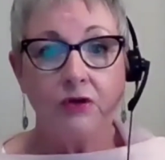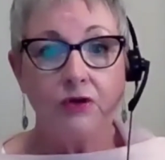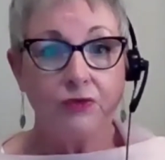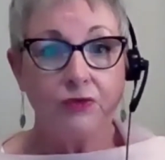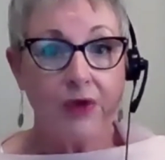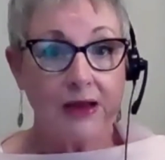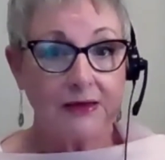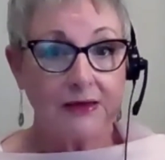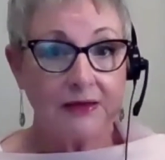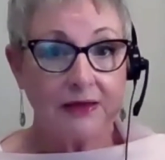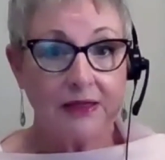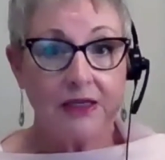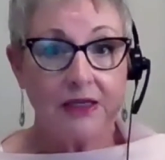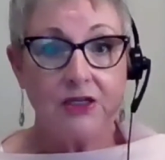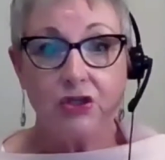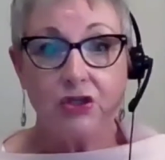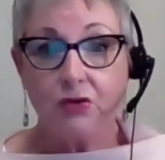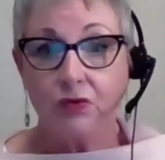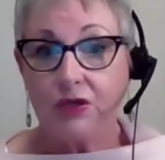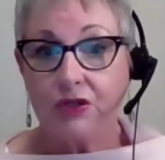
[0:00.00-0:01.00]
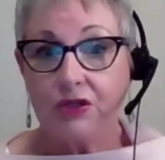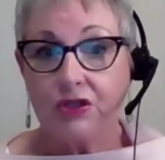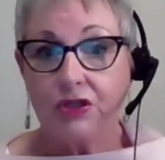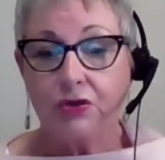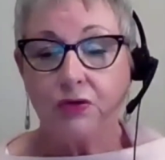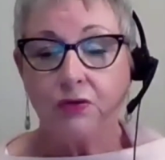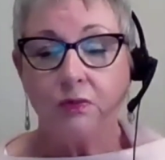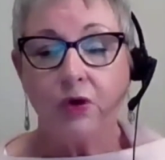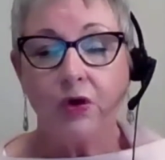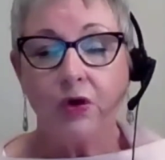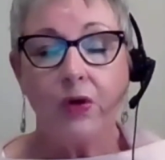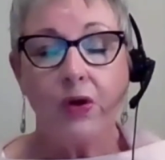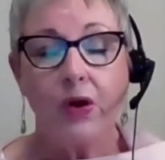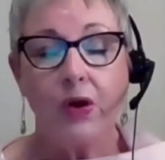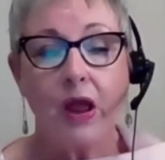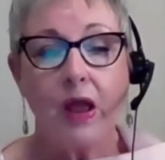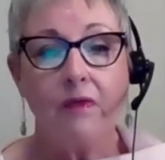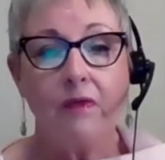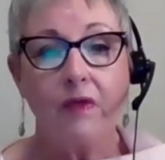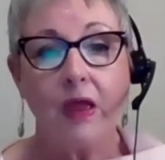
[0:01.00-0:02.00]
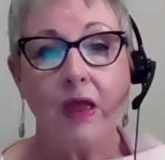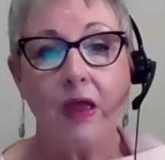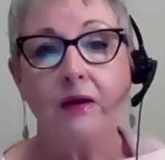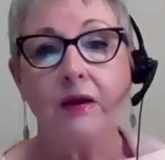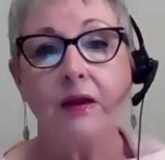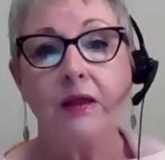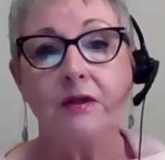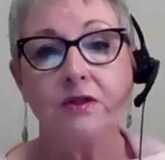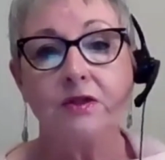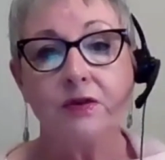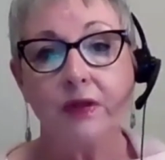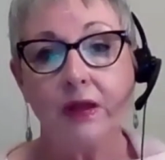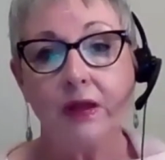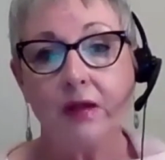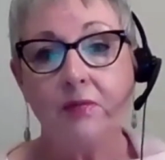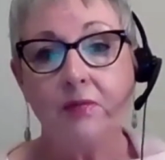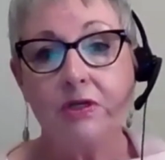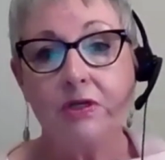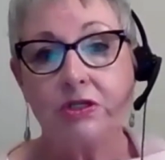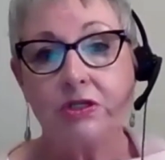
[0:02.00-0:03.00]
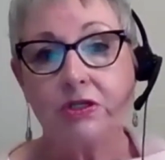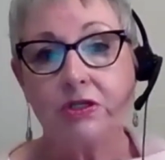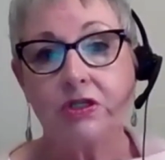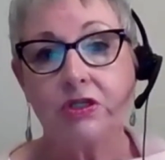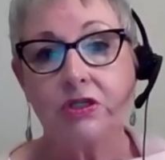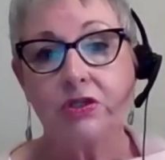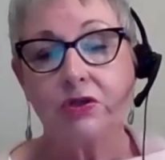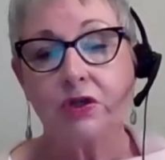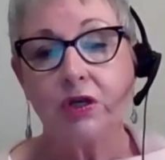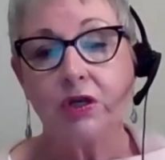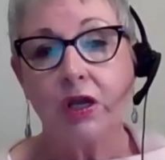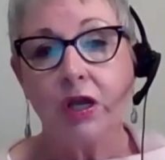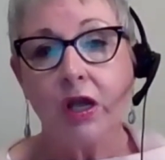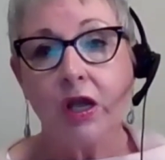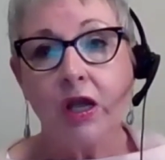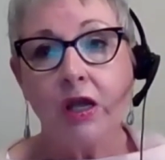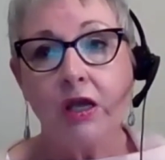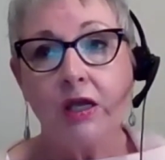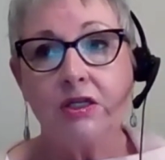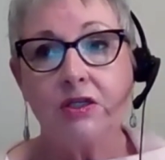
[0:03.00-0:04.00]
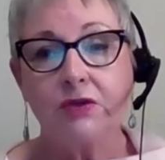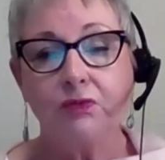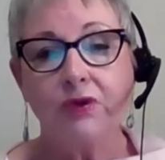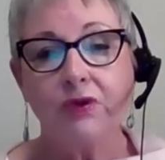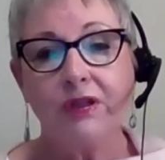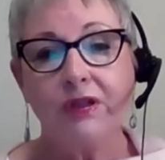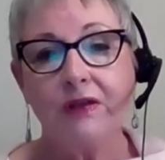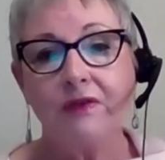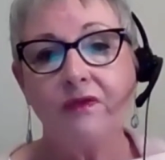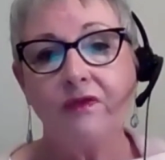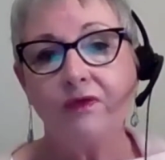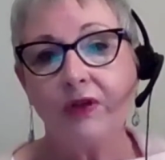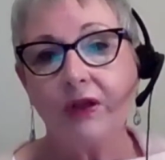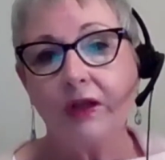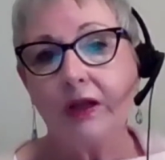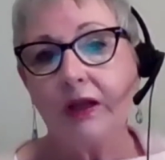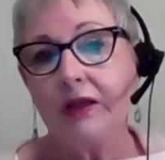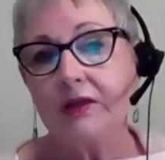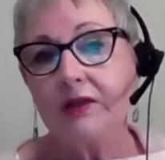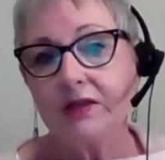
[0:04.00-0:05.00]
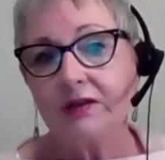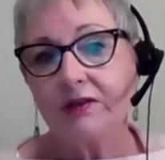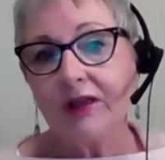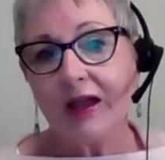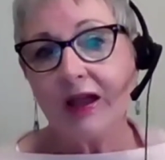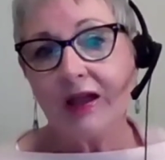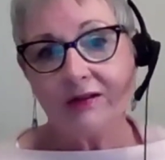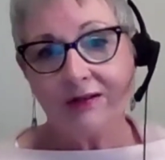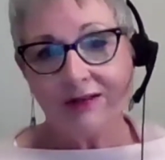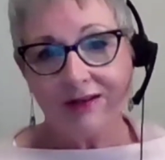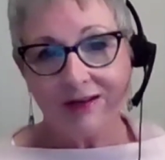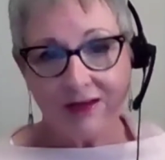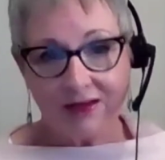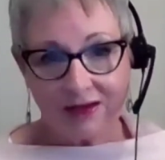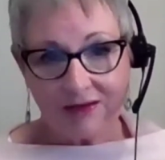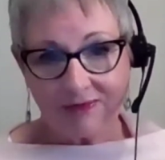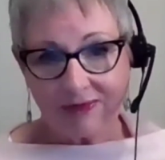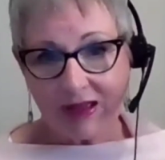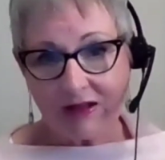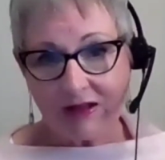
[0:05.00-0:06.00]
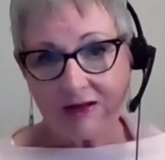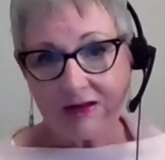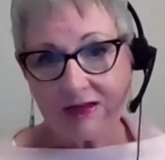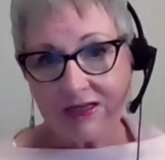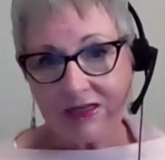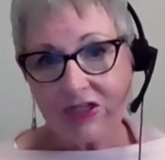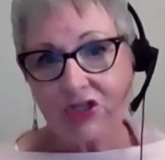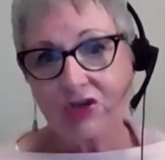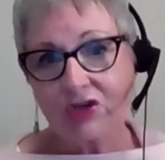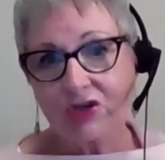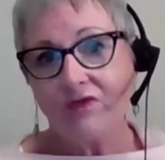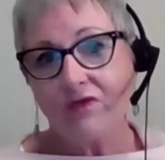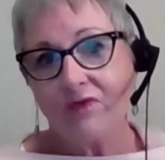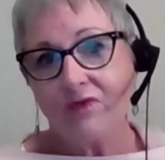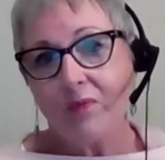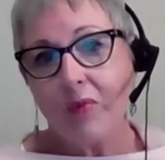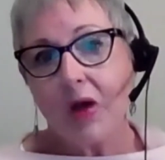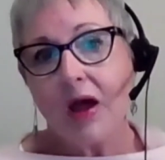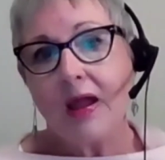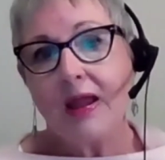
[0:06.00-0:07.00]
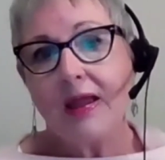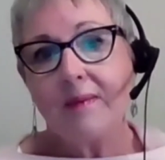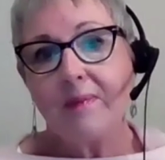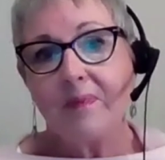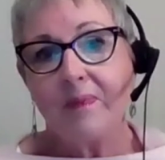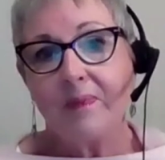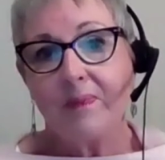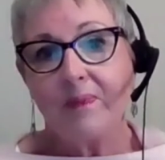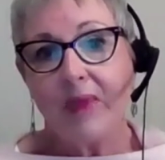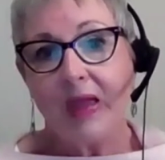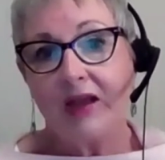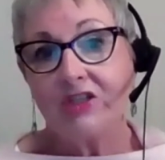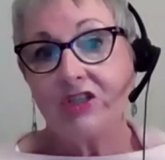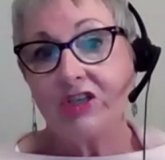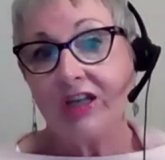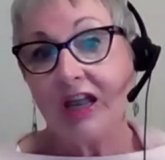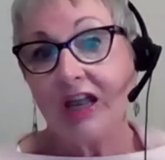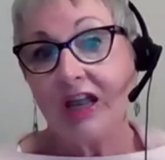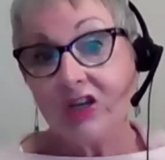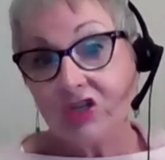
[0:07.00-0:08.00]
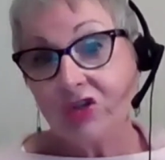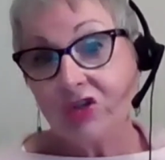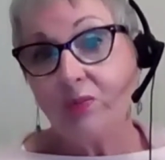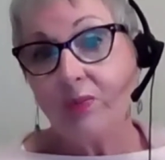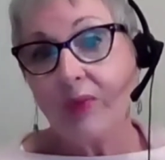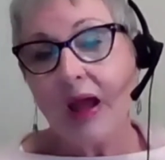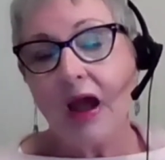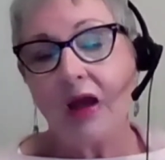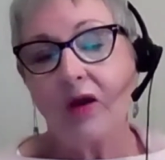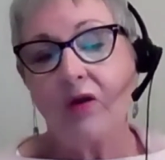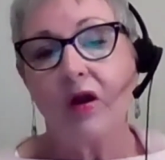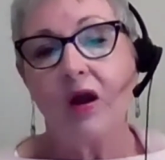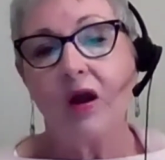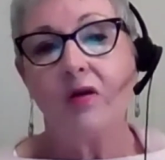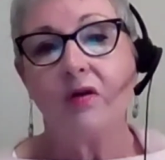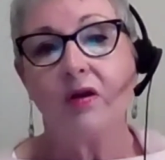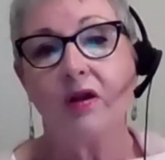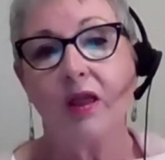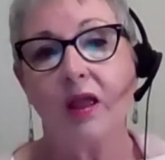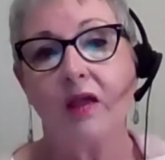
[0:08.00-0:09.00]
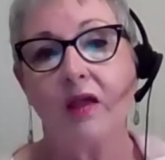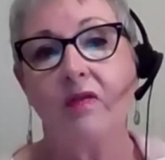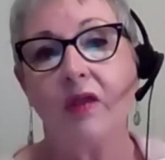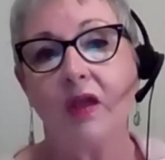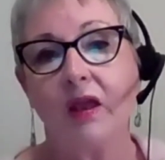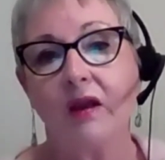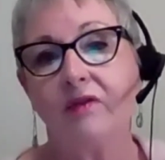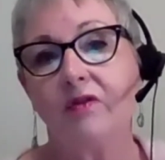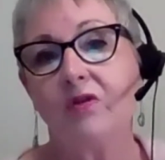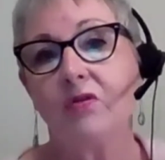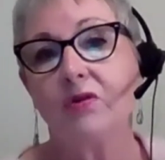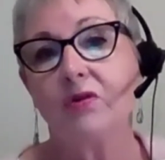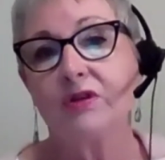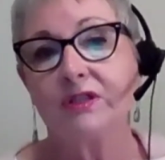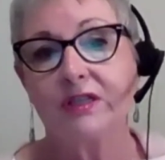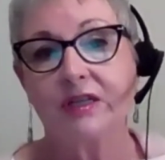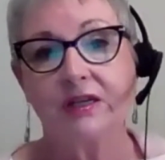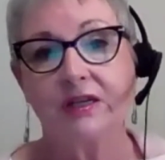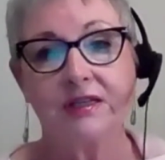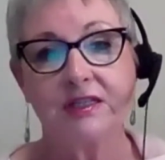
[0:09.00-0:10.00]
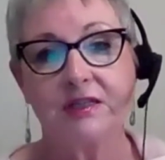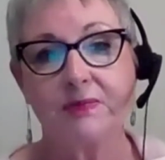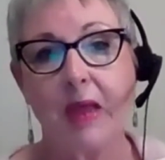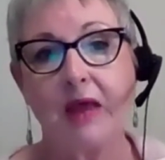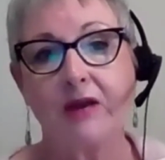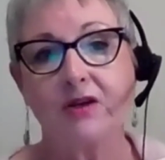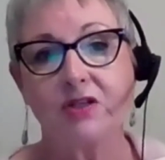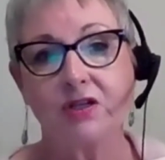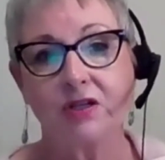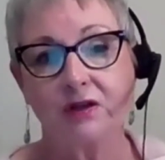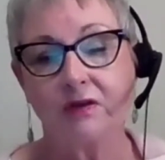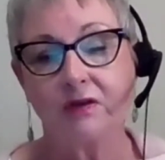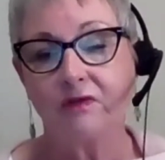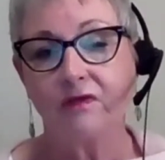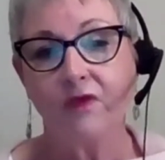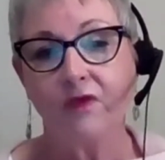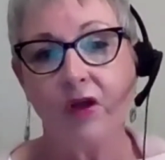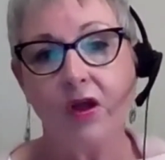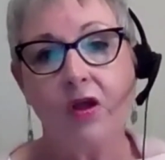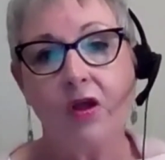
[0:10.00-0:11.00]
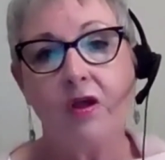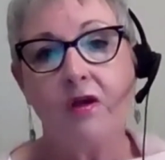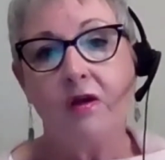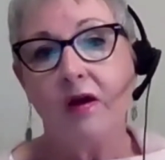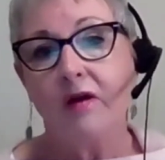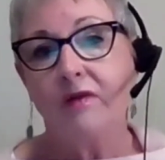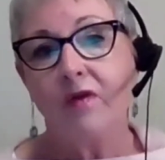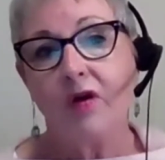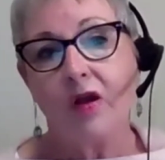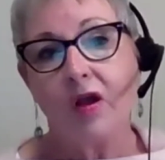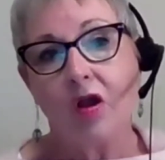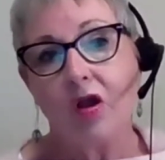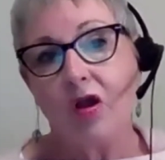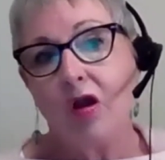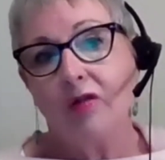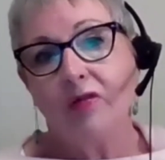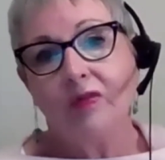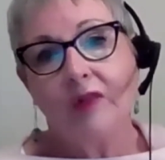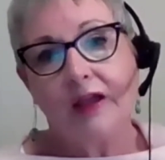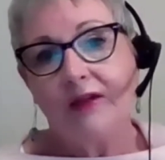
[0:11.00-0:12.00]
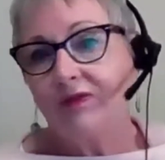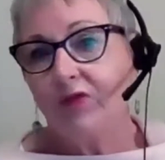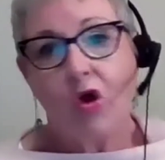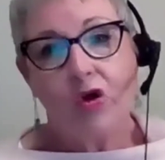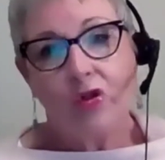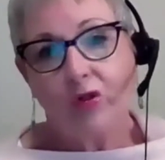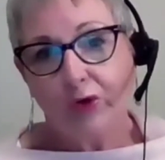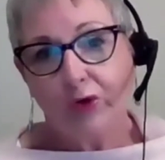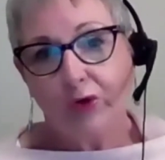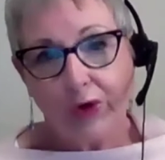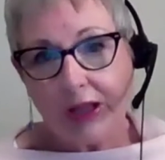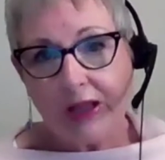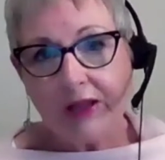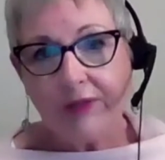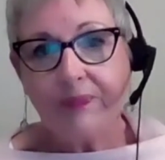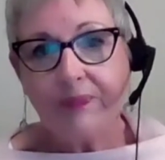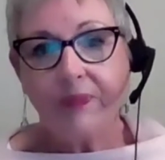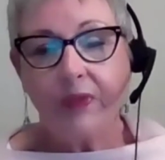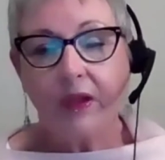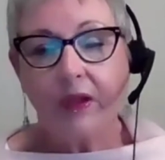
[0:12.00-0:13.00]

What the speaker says: directly to consumer and then into the image industry has really fit into that niche of my educational background, and then of course the expansion of lifelong learning.